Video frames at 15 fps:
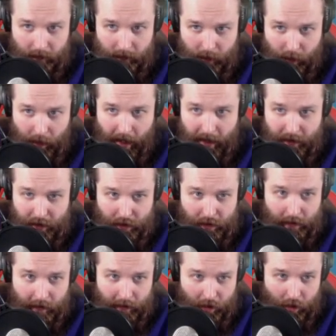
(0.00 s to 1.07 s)
So we got
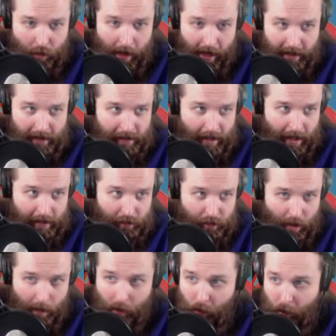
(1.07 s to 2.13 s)
two out of six
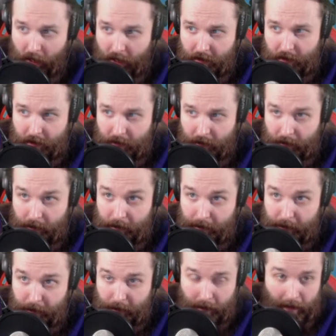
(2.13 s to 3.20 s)
Shimmerweeds.
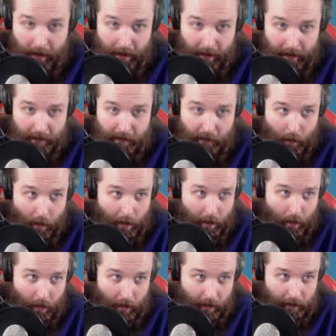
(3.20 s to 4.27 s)
Need four
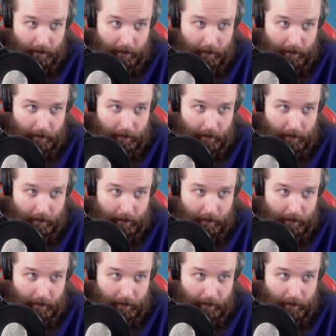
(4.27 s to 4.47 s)
more.